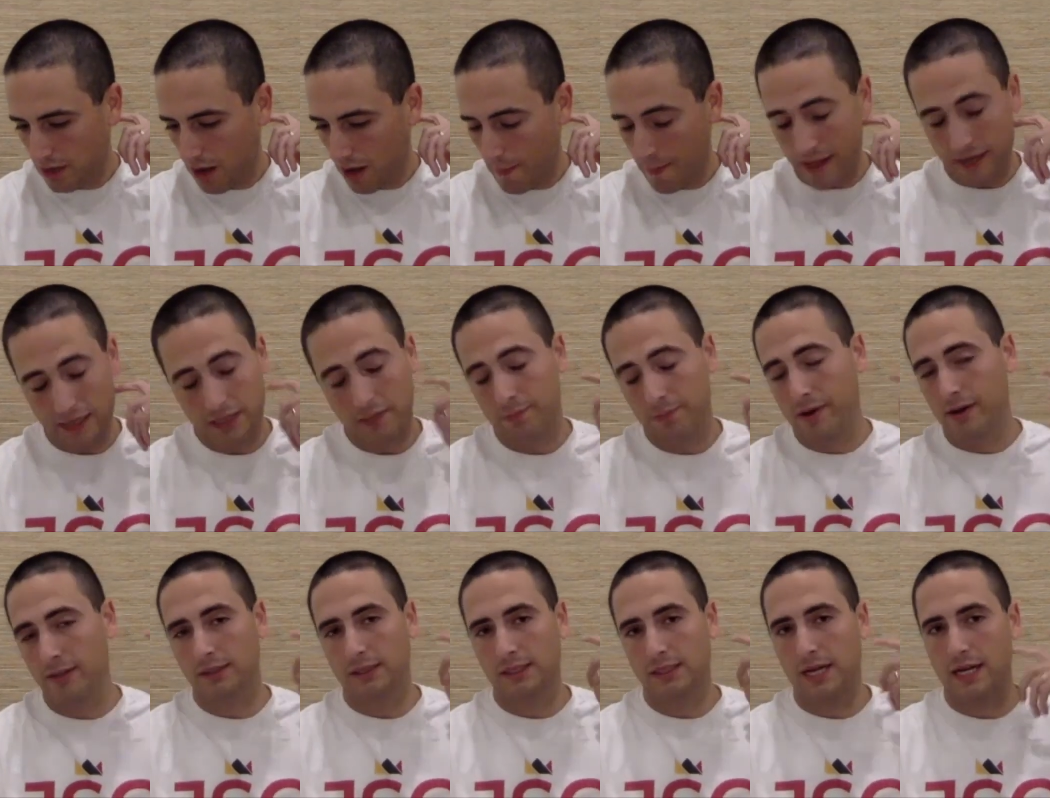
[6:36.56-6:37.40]
I mean, that
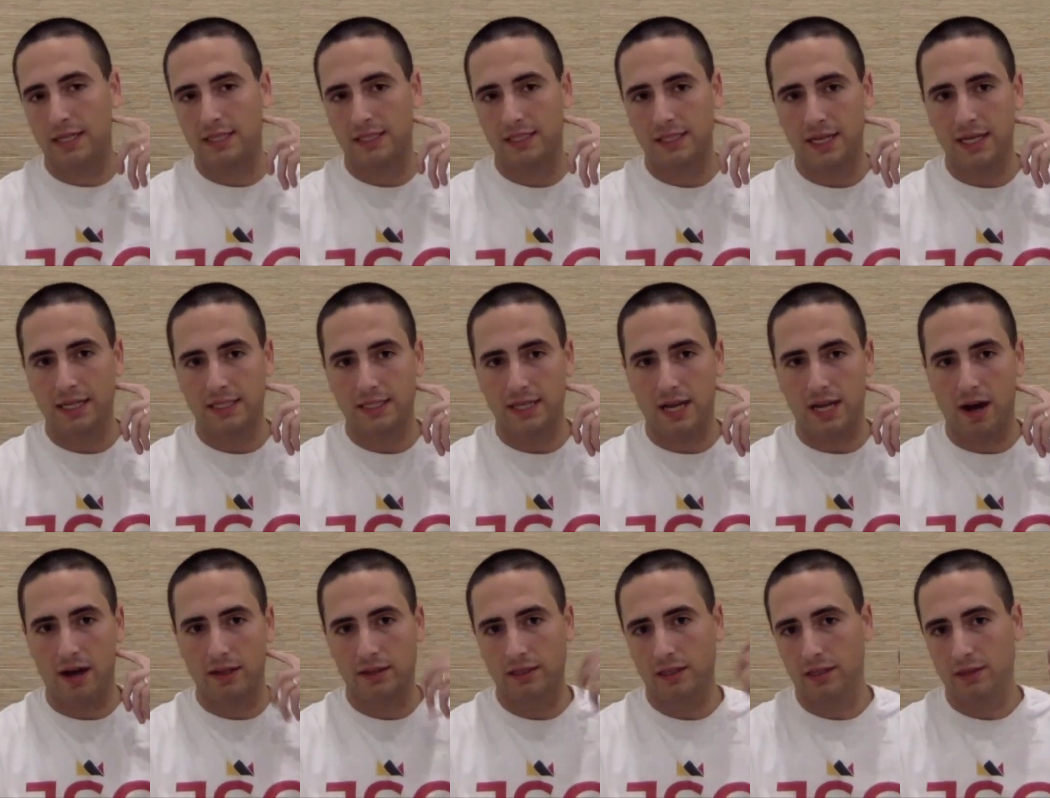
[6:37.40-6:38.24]
comparison kind of stings
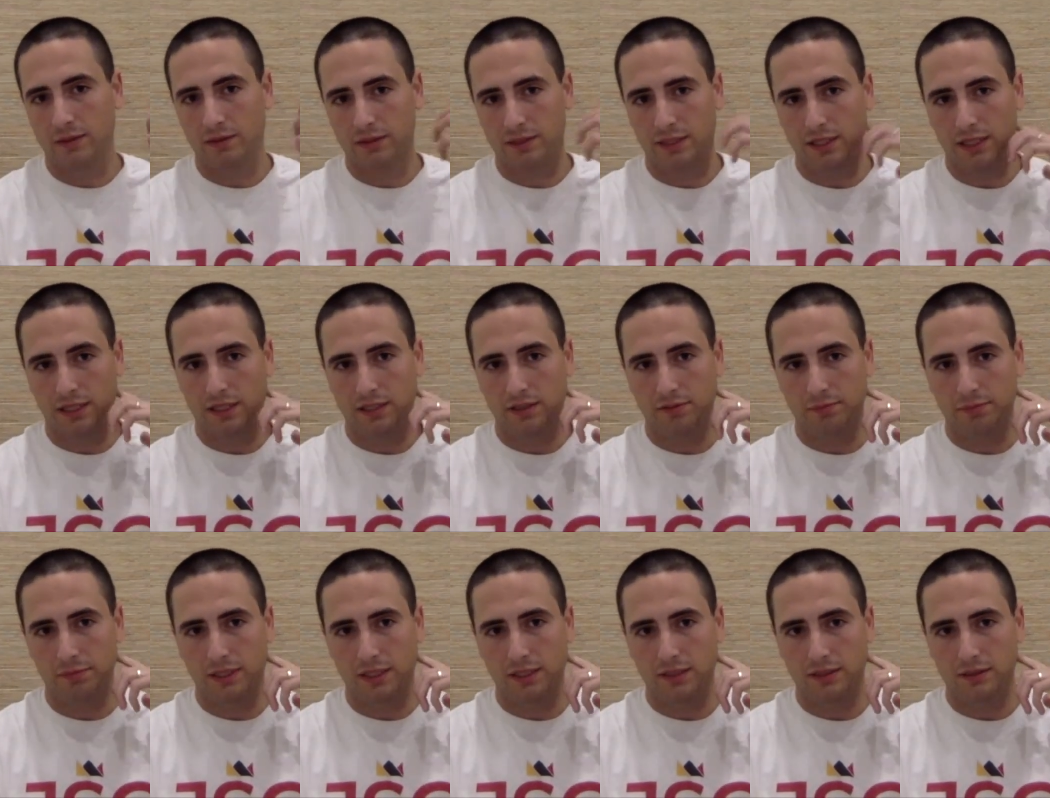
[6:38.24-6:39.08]
now. I thought you were thinking
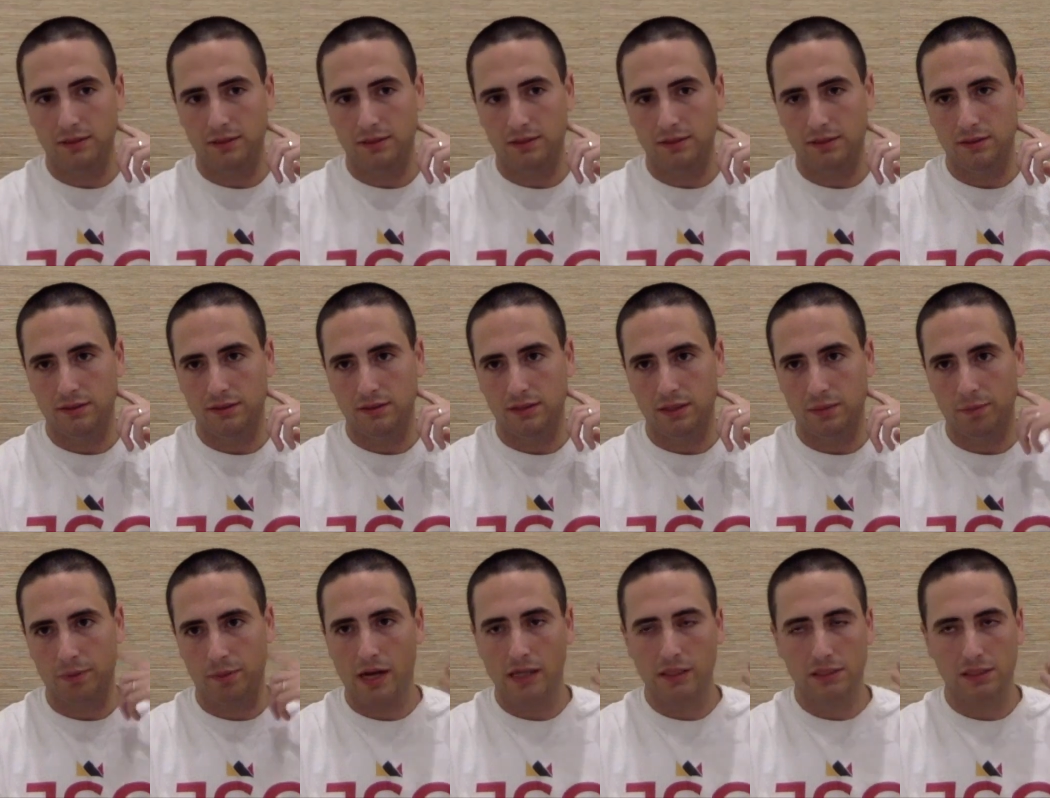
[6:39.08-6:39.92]
of me in
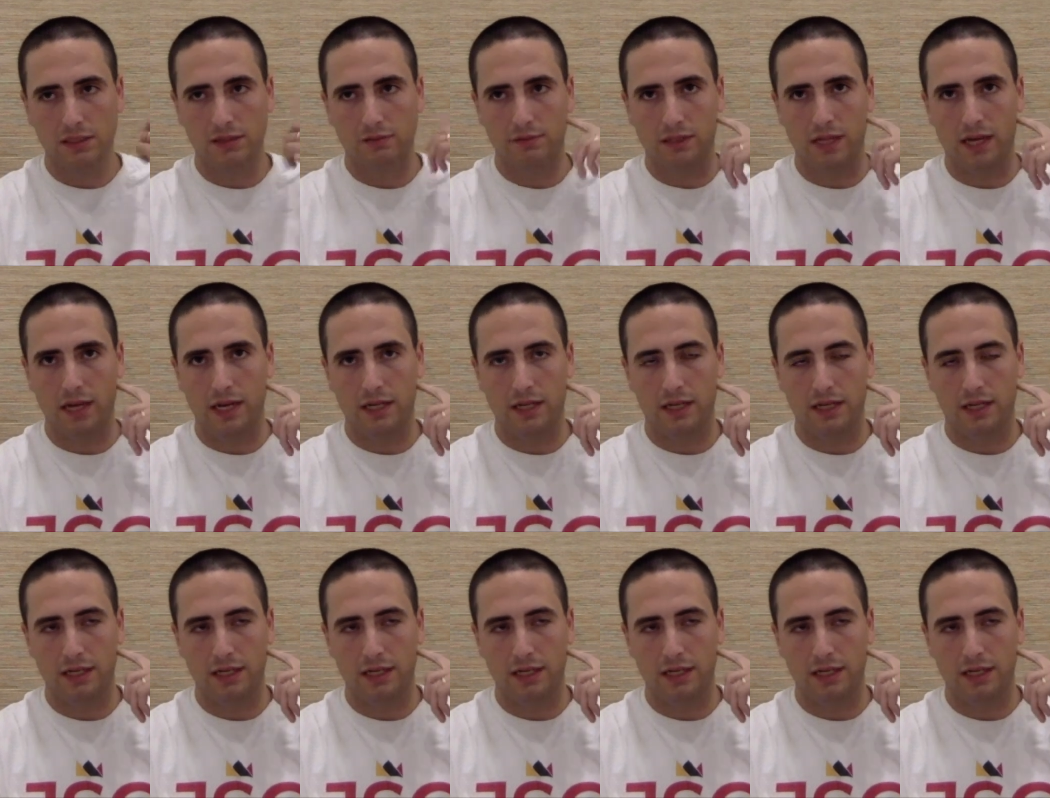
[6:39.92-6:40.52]
a positive light.